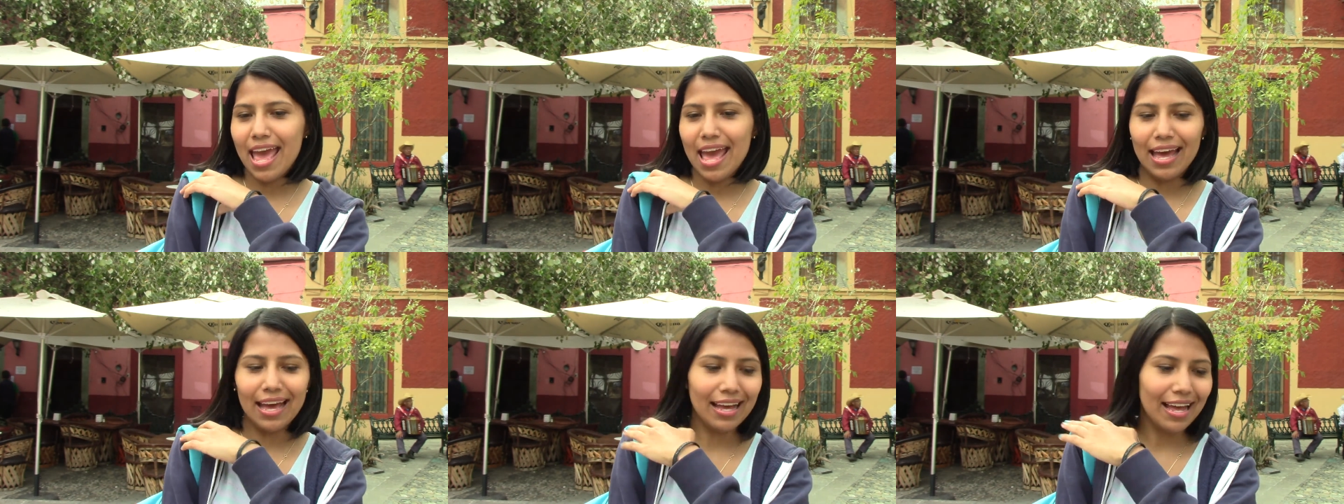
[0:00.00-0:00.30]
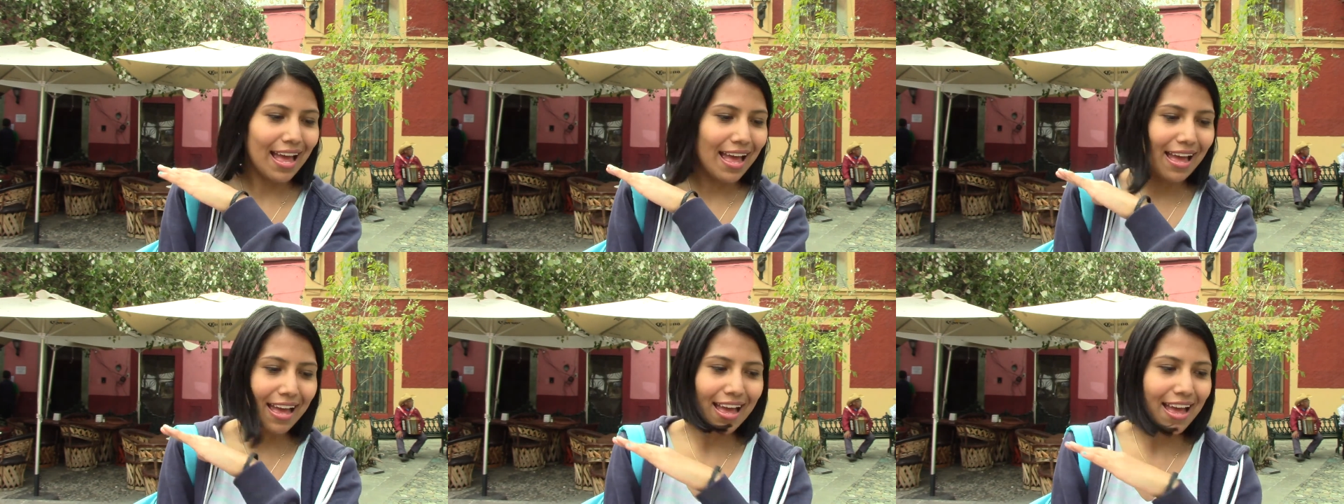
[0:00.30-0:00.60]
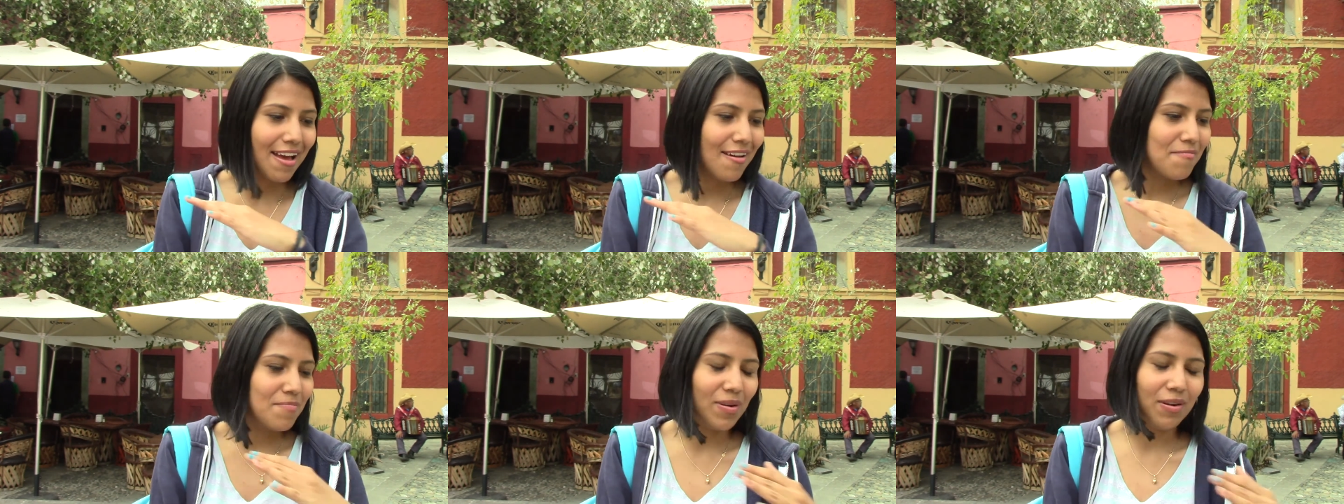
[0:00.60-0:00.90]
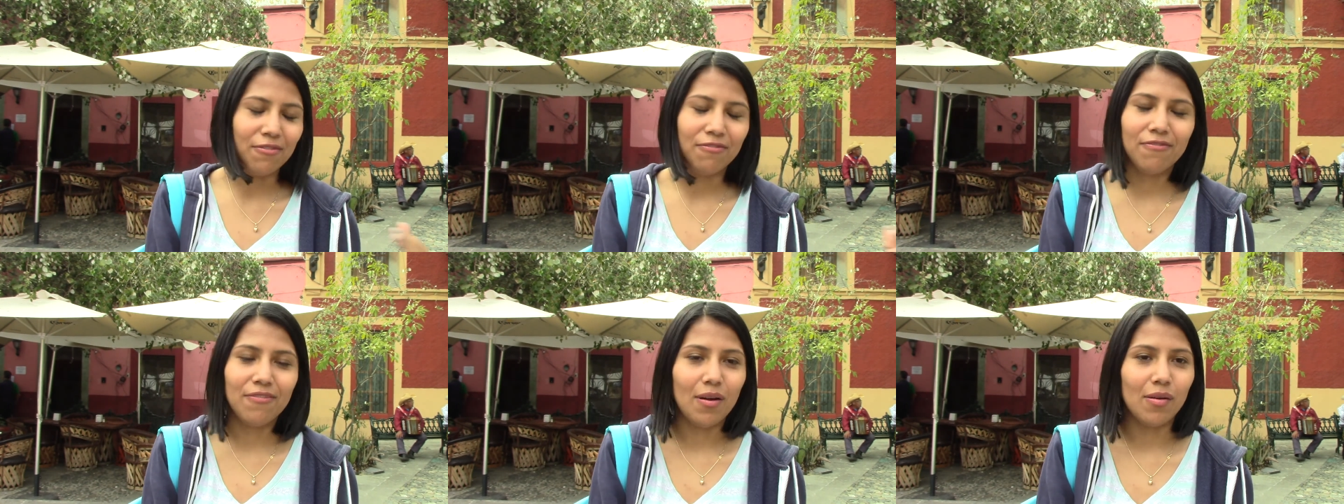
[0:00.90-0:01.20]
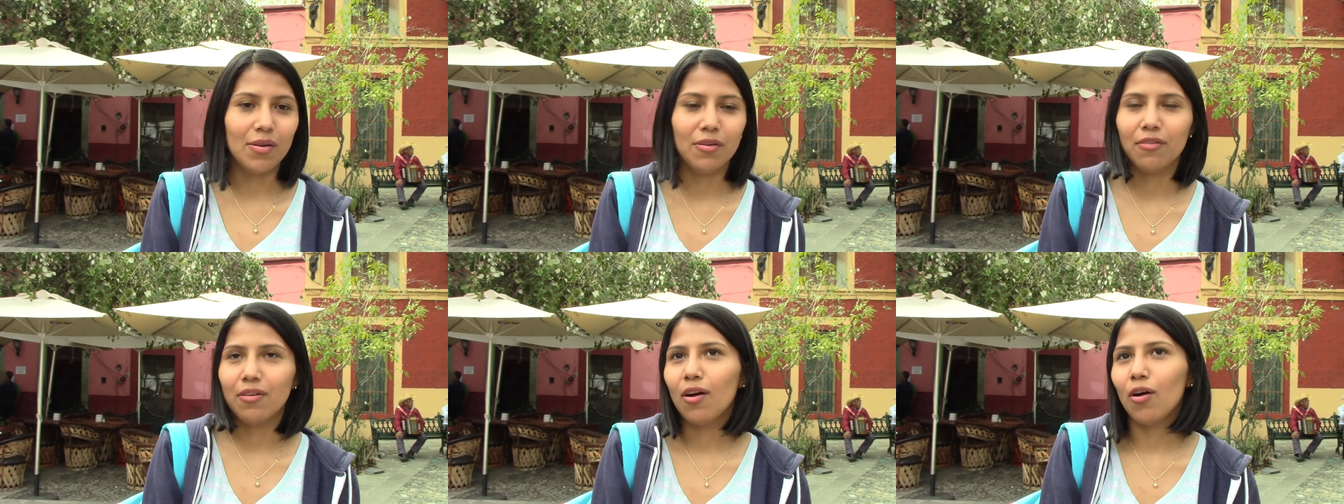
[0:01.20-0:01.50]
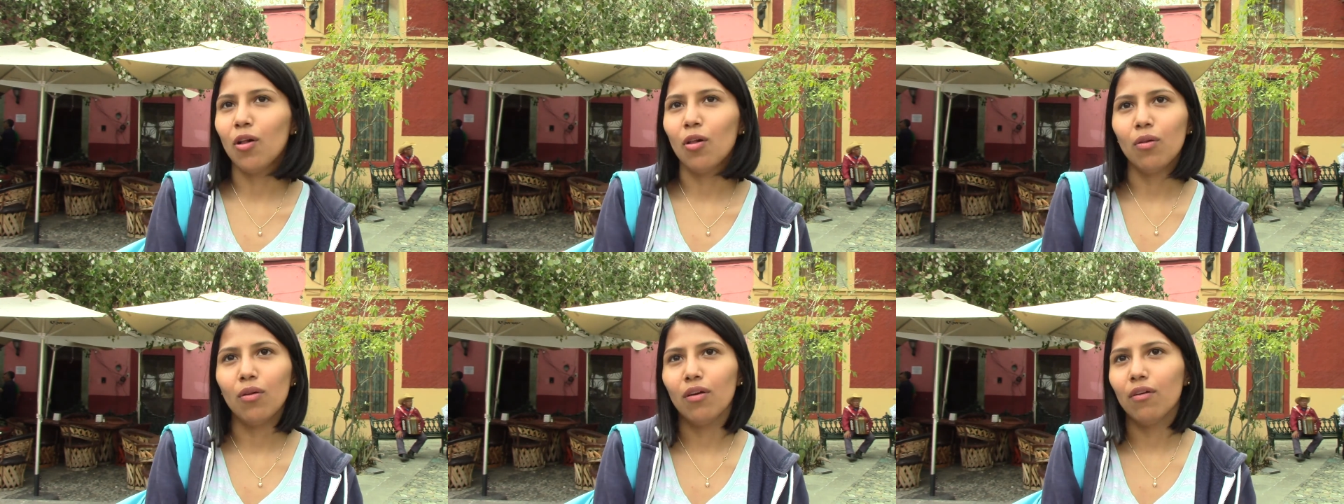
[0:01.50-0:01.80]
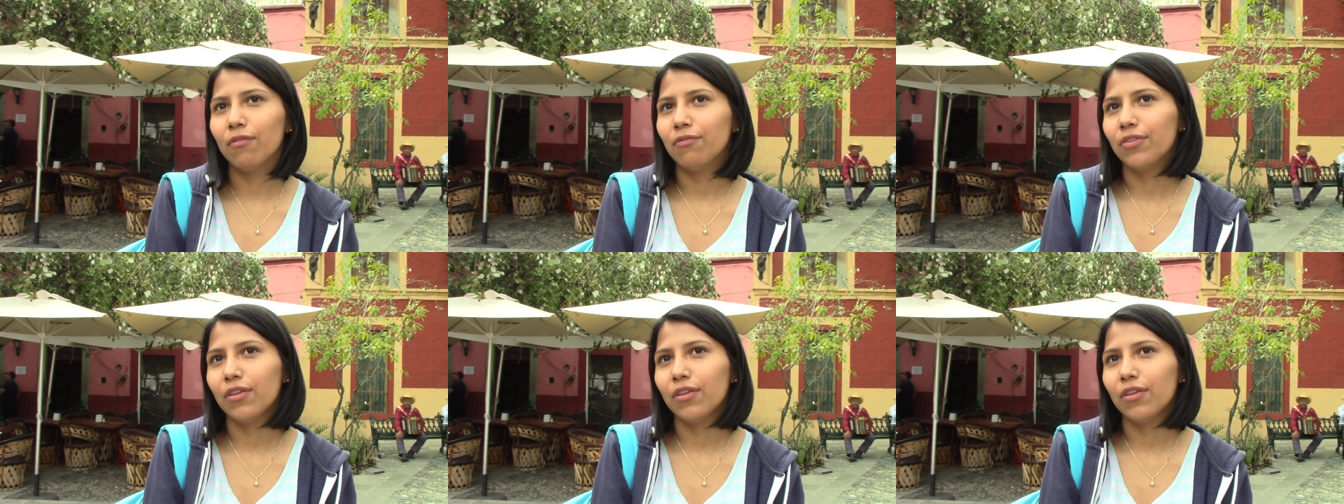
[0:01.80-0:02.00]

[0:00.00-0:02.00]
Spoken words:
fascinated by what might be,